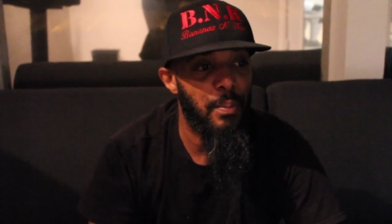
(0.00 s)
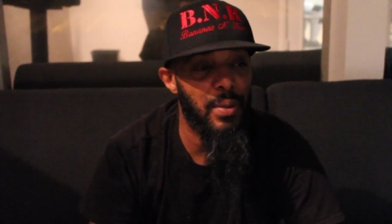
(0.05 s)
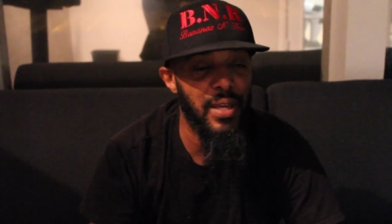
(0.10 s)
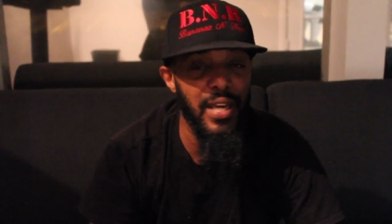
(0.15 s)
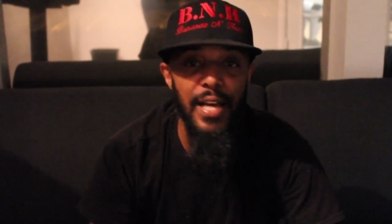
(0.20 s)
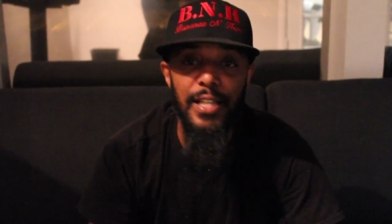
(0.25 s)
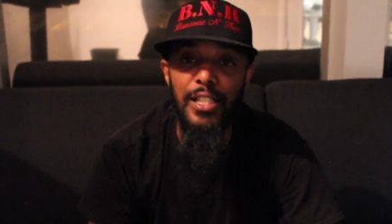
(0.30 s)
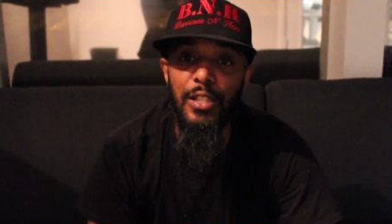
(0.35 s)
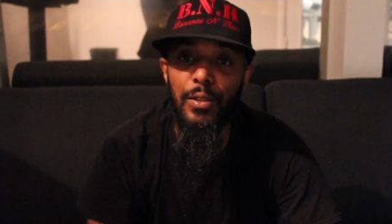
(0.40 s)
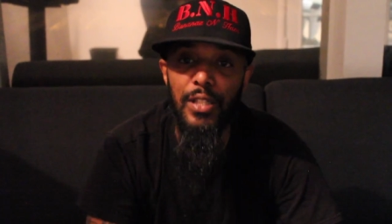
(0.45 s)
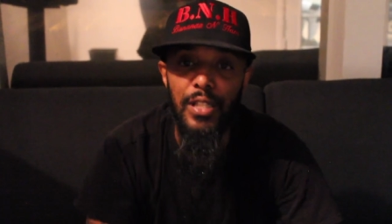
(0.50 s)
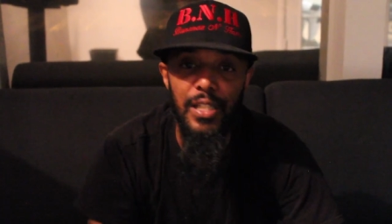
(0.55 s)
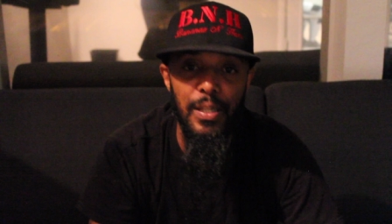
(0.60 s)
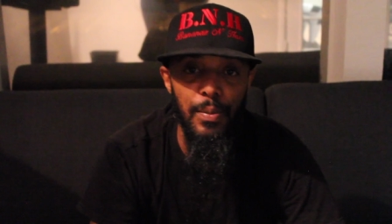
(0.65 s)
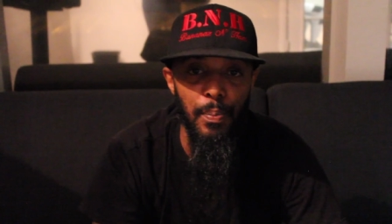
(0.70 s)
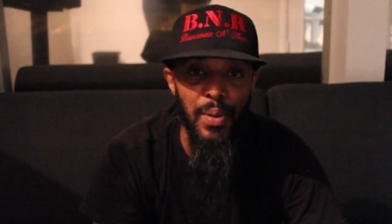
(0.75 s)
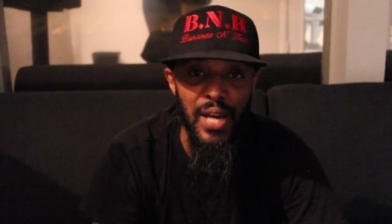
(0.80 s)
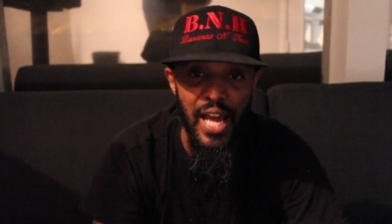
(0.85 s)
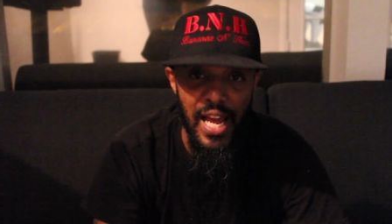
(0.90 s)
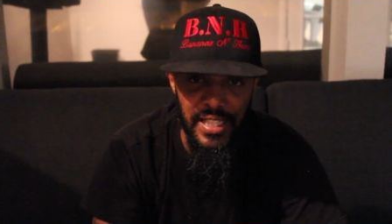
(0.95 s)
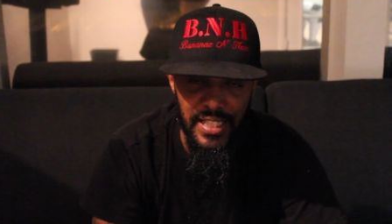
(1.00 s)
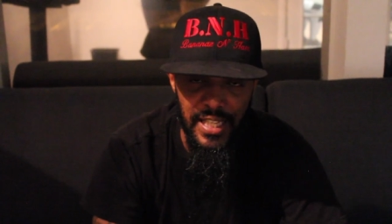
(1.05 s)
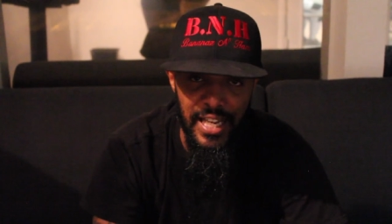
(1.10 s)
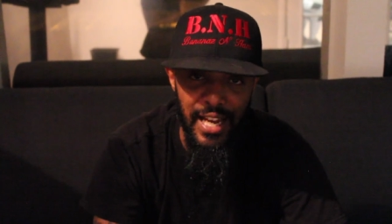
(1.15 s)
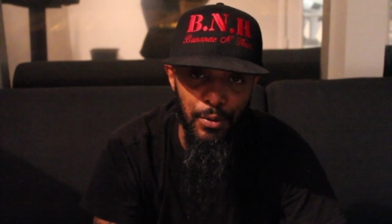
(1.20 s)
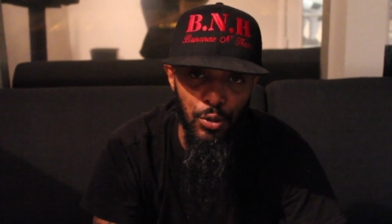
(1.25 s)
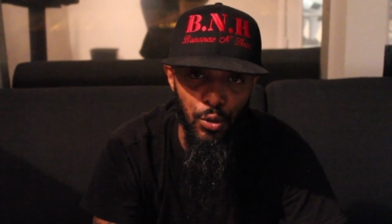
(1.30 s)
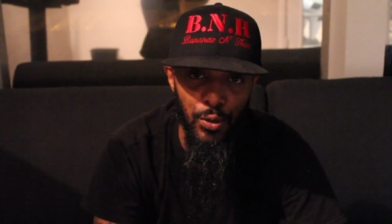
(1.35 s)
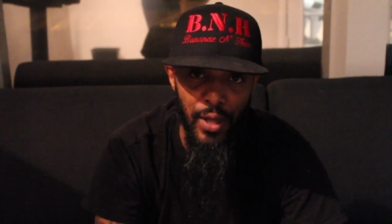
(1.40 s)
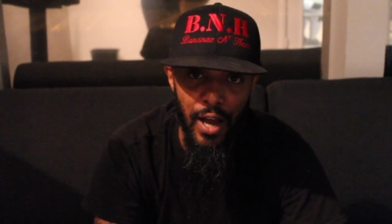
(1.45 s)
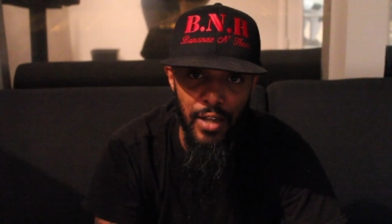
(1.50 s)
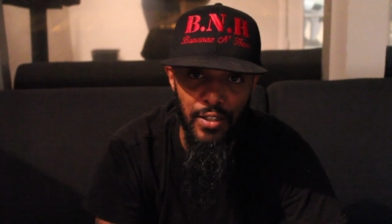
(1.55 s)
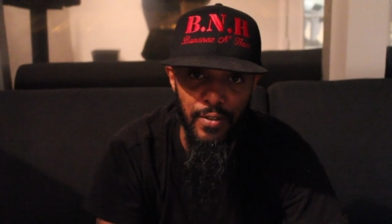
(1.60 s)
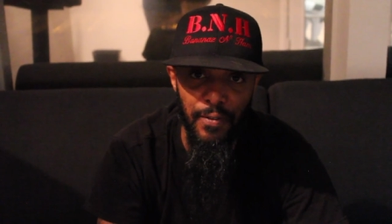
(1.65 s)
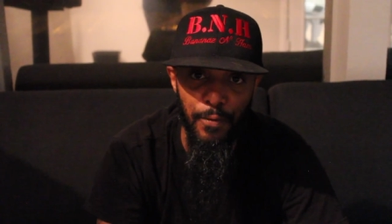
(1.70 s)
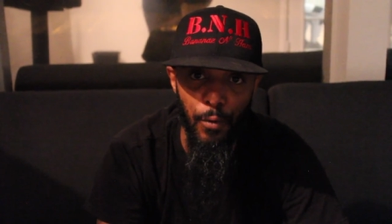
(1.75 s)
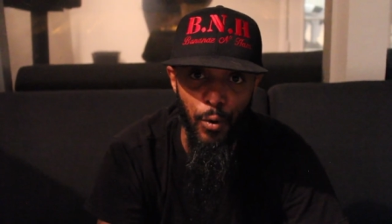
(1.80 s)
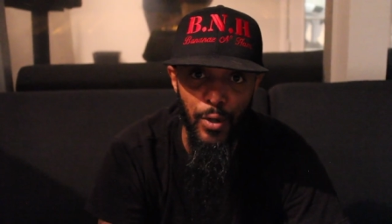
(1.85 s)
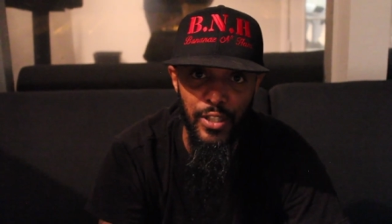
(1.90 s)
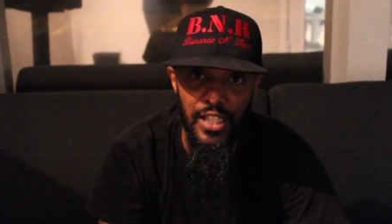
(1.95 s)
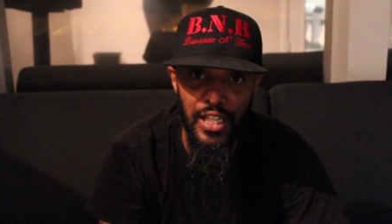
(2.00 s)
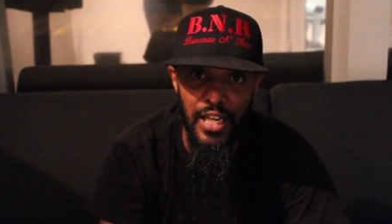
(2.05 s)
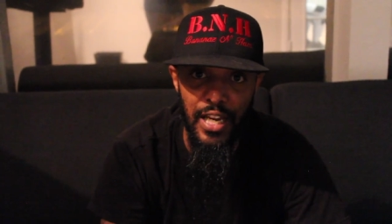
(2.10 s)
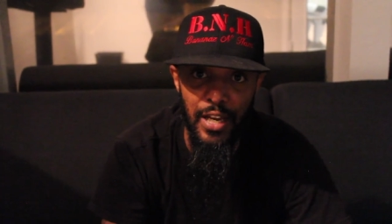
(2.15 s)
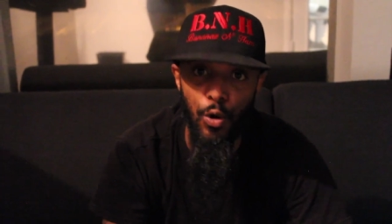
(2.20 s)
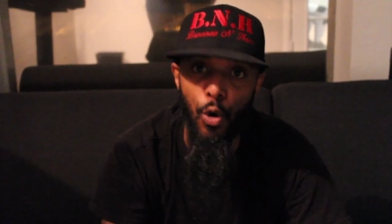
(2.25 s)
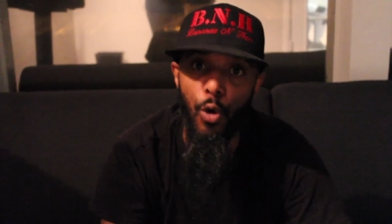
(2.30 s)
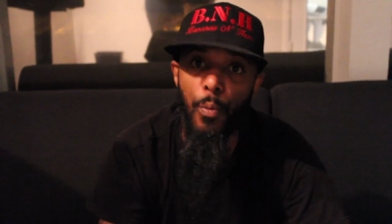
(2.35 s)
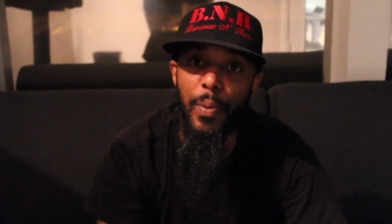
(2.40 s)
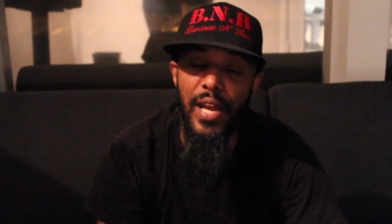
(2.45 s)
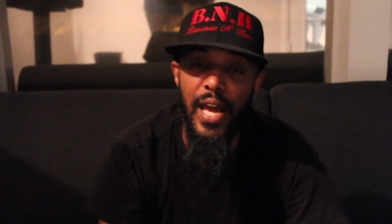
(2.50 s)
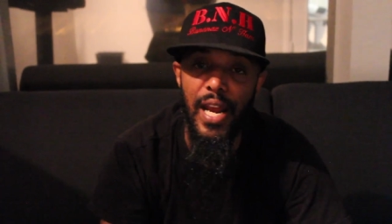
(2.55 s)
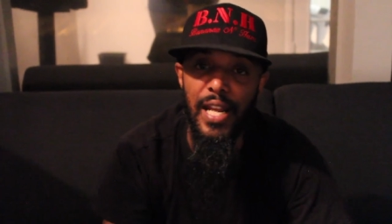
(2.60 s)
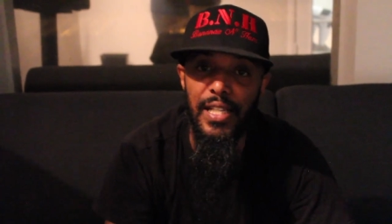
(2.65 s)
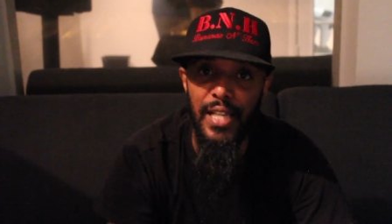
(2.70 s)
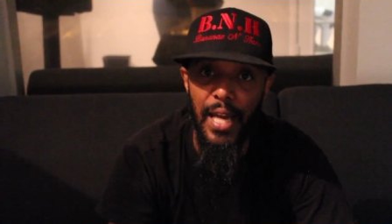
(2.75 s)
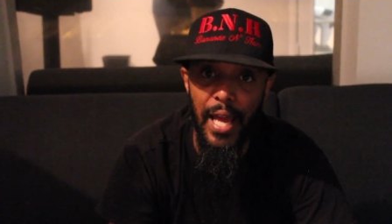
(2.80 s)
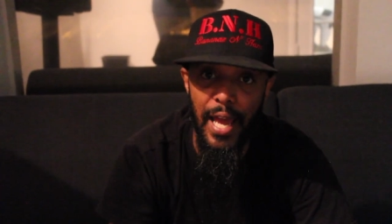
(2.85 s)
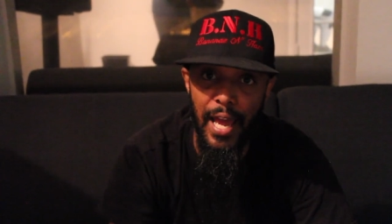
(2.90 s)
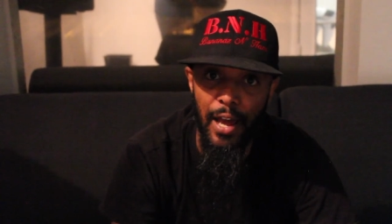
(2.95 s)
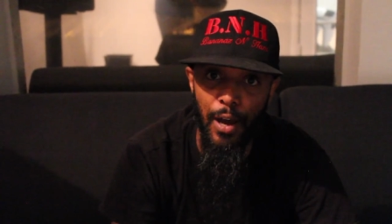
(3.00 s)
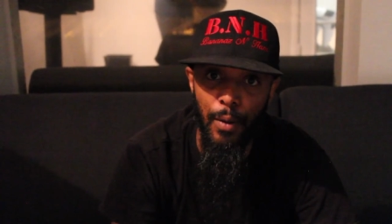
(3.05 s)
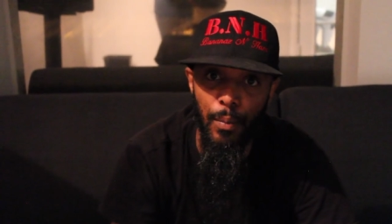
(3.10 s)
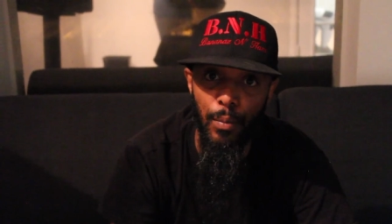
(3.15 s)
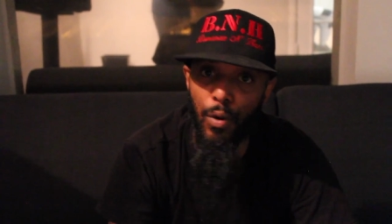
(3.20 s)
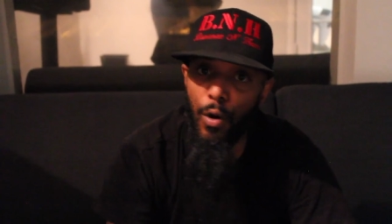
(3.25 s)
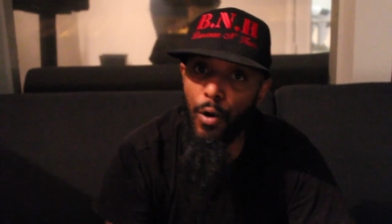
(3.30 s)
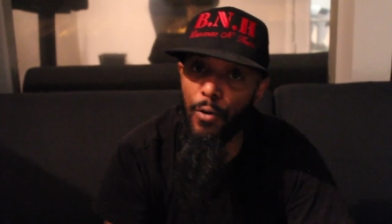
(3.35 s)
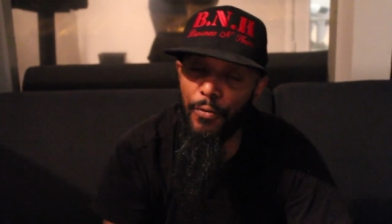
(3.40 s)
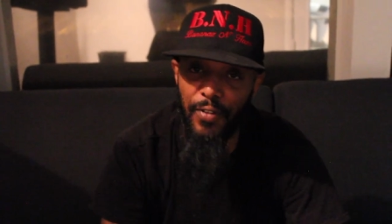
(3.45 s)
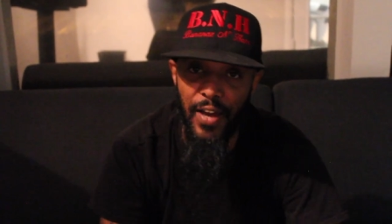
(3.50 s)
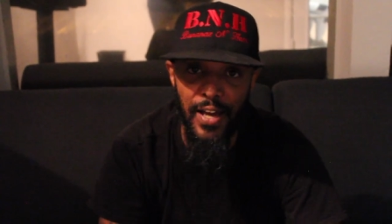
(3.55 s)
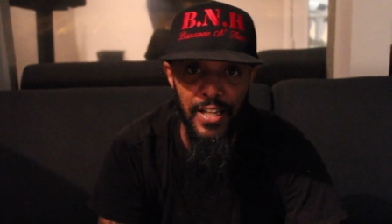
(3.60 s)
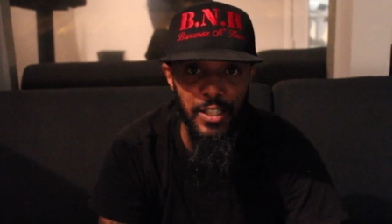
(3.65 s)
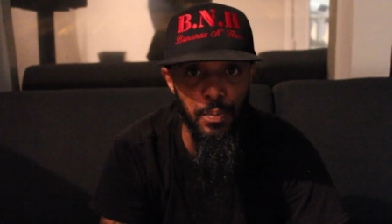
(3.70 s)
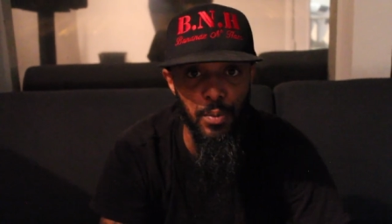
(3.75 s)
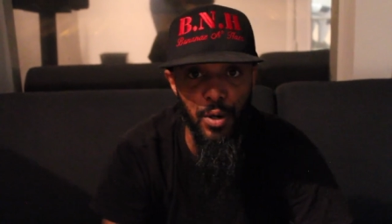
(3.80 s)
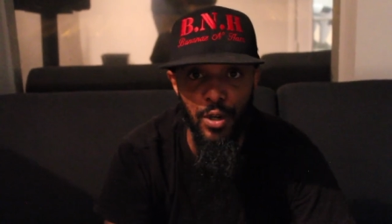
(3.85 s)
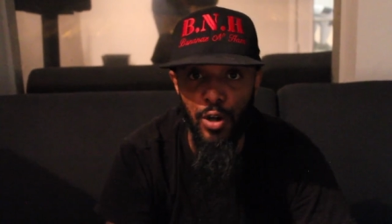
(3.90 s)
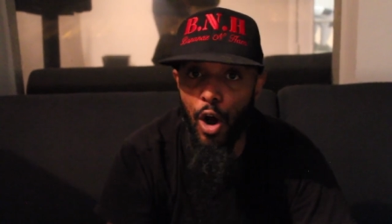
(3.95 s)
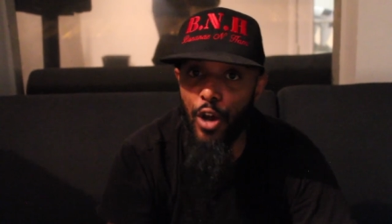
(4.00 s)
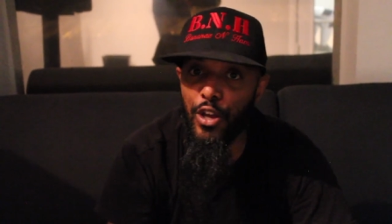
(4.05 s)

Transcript: but yes, Bananaz and Ham 2014 or Bananaz and Ham on Facebook.